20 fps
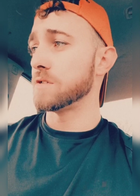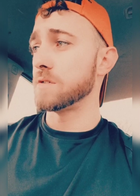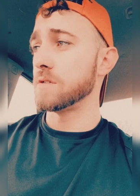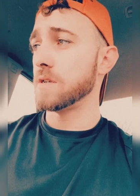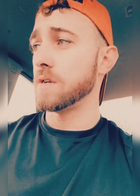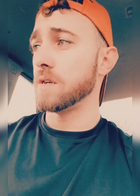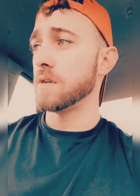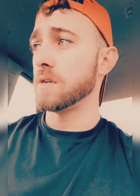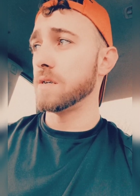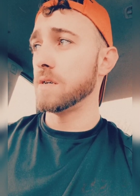
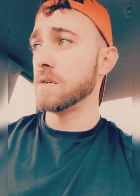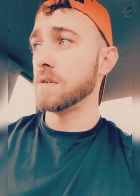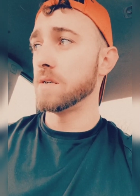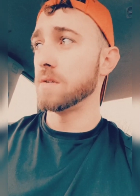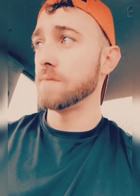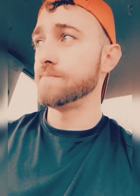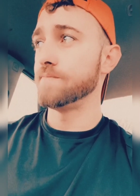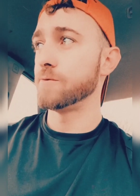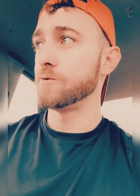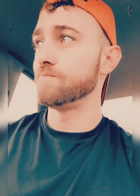
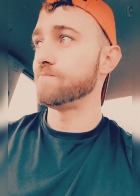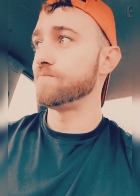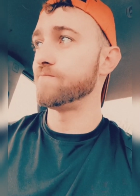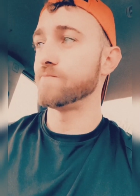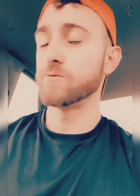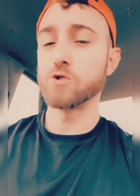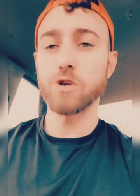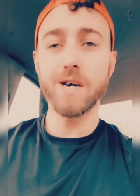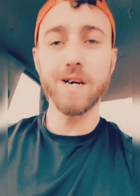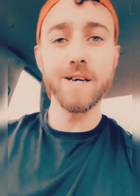
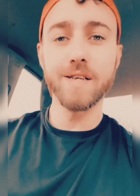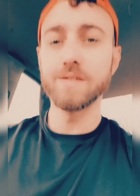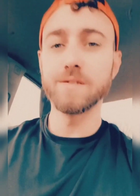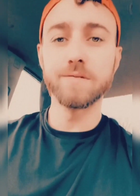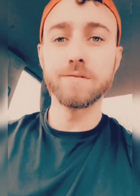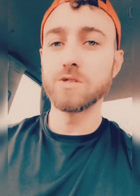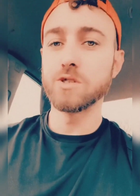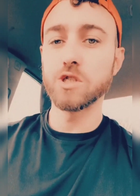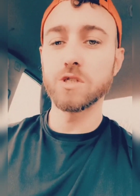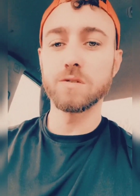try
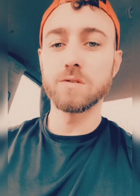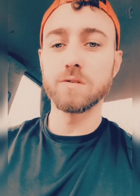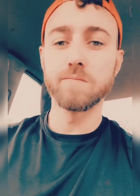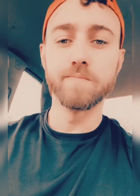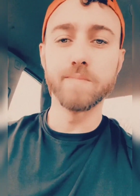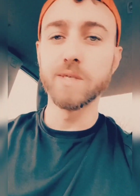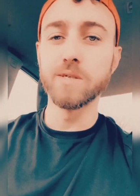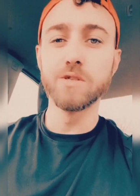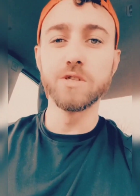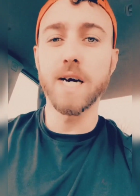and just
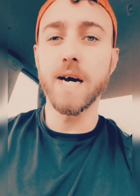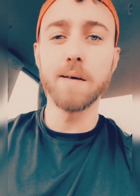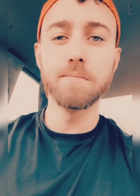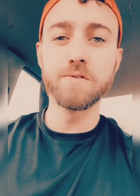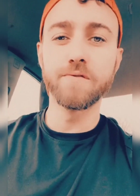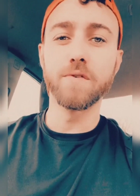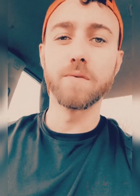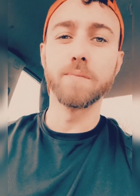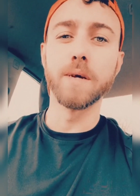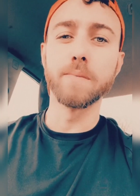build jobs
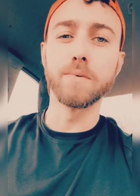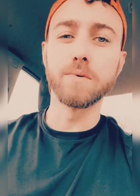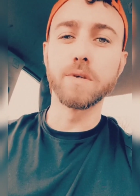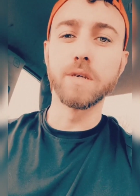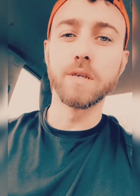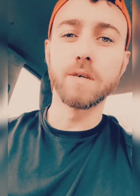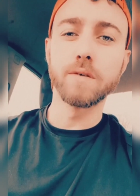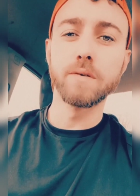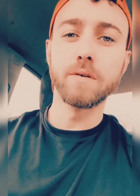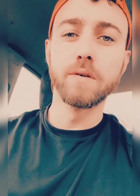for people, you
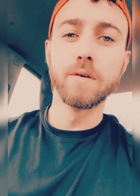know.